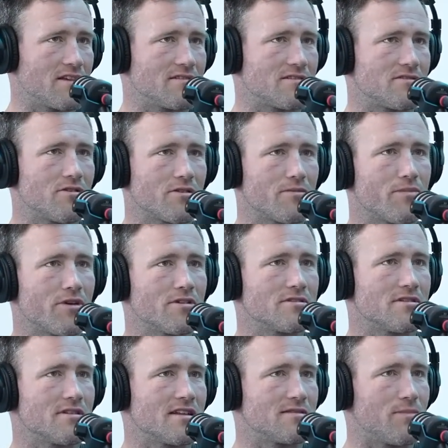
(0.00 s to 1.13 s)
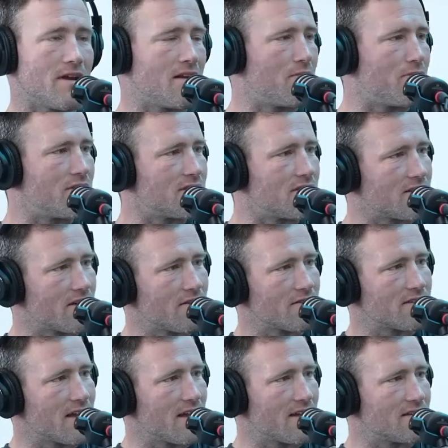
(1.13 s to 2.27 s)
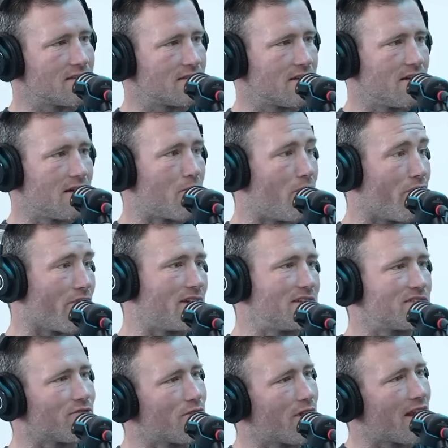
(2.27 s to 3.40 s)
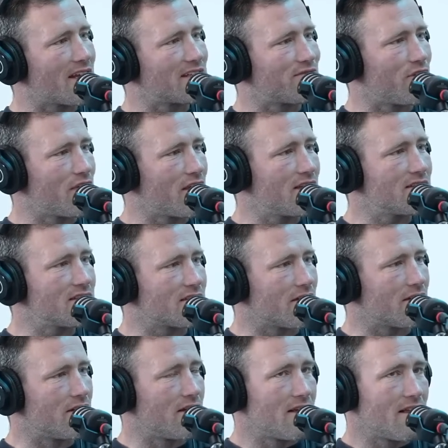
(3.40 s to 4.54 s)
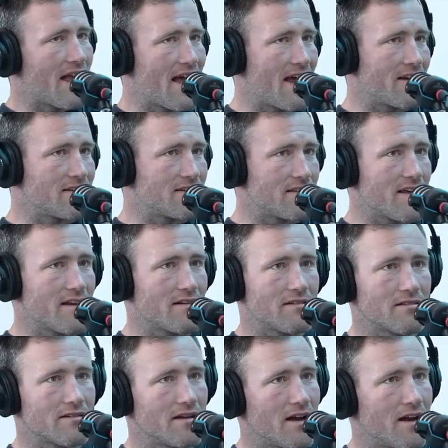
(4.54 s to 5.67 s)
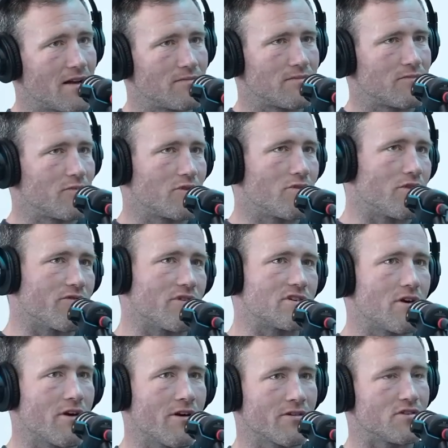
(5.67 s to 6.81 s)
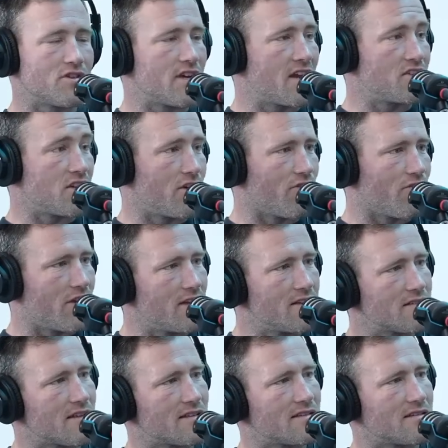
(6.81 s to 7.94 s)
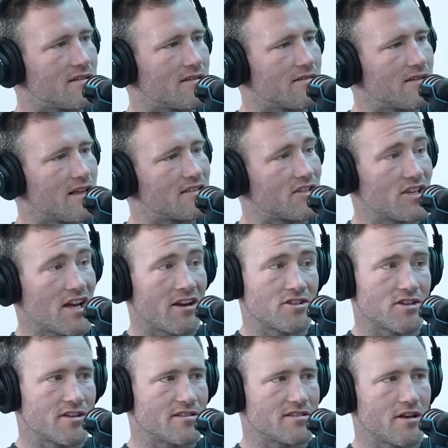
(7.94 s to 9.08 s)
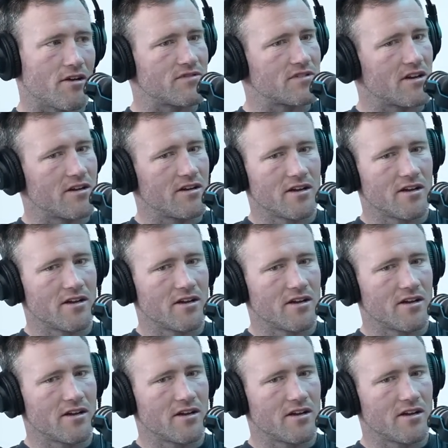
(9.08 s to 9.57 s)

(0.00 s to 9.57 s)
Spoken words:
not a person that's been in business that I'll say has breezed through the last few years. So add into that, we'll call it retiring or changing careers. That's a challenge in itself. So